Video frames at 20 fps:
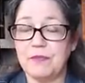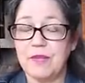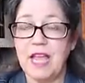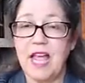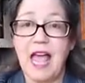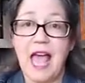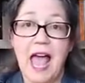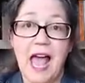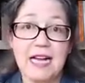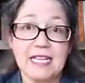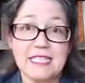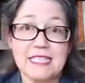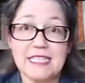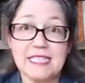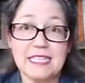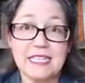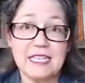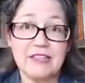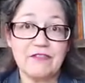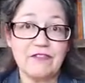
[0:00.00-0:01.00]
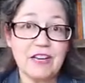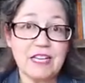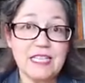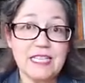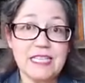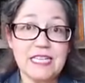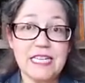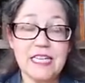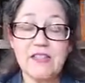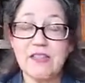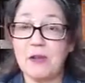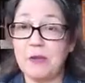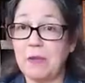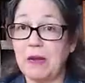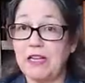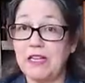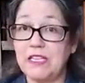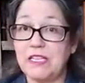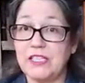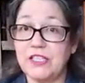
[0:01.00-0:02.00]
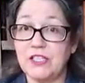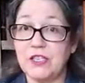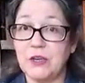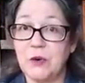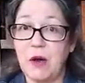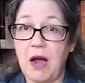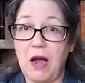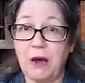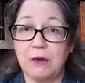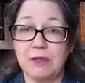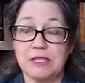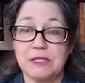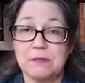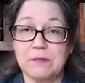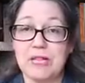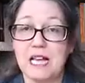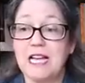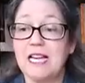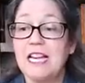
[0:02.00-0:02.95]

access any funding. They might need to know how it's applied.